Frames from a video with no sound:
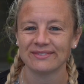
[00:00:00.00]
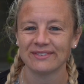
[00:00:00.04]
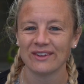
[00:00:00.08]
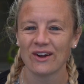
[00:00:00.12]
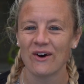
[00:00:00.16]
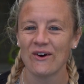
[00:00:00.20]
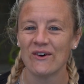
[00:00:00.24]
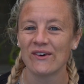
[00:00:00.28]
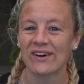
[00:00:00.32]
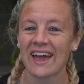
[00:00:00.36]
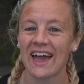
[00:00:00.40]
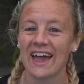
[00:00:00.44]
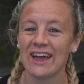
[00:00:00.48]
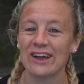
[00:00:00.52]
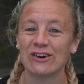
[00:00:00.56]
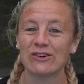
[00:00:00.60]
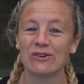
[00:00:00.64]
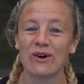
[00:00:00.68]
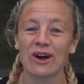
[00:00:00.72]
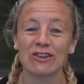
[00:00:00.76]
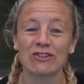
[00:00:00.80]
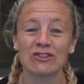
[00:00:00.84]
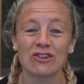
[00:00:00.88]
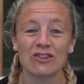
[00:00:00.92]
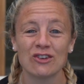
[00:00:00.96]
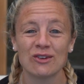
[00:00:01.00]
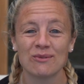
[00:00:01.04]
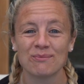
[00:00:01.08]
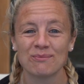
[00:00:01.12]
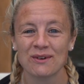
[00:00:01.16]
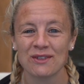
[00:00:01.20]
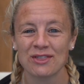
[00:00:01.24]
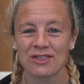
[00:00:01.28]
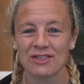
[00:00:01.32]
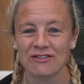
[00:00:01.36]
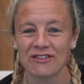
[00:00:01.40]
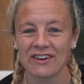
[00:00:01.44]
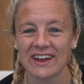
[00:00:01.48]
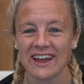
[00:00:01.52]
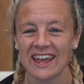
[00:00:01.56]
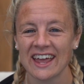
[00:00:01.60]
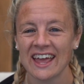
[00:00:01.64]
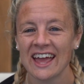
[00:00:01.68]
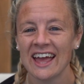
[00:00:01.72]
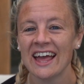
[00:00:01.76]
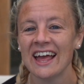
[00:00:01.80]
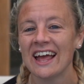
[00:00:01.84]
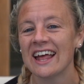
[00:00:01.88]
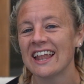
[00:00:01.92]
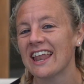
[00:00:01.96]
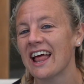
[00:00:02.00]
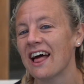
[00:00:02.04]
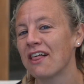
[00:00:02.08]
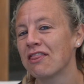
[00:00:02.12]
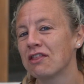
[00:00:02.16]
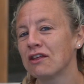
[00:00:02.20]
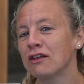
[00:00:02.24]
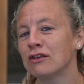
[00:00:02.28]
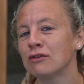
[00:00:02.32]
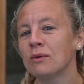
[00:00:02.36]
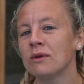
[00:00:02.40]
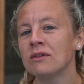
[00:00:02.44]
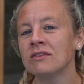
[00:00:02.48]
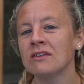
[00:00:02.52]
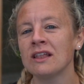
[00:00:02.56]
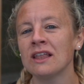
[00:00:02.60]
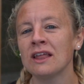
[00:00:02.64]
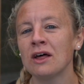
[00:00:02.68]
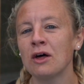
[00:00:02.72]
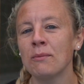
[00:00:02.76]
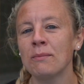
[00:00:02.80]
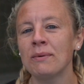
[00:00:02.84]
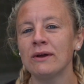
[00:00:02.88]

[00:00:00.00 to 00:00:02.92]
Okay, question number 3. Now this one's a little